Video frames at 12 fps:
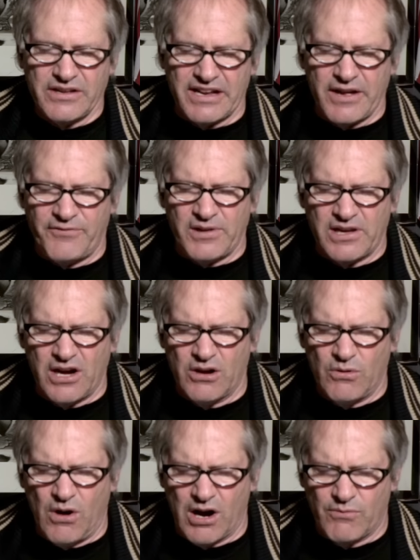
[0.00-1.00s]
If you go
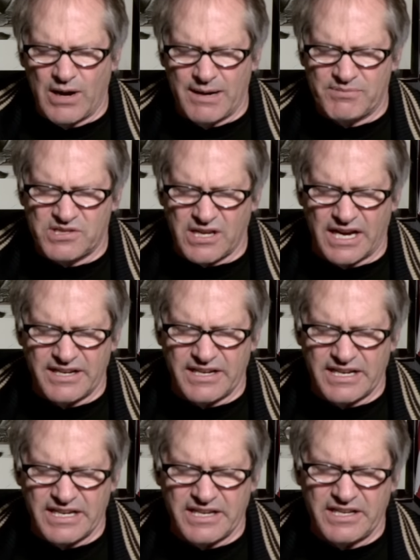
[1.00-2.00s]
to our website,
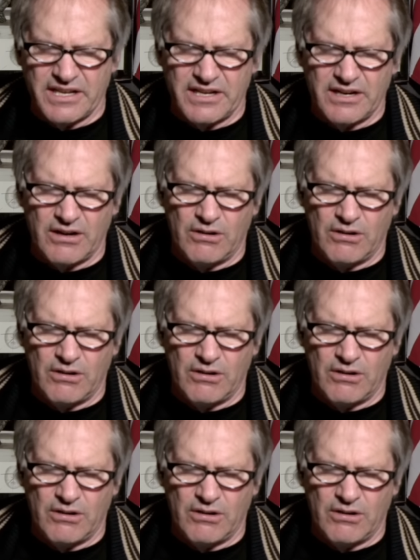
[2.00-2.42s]
the